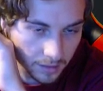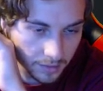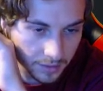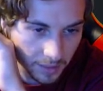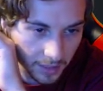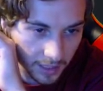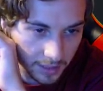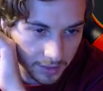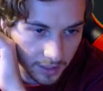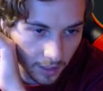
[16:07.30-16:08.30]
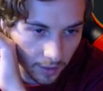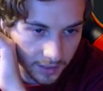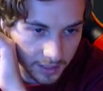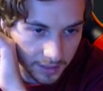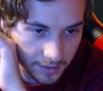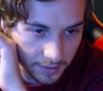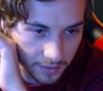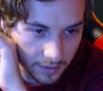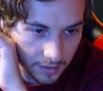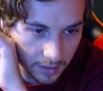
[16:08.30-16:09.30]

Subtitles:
There's something I used to go into.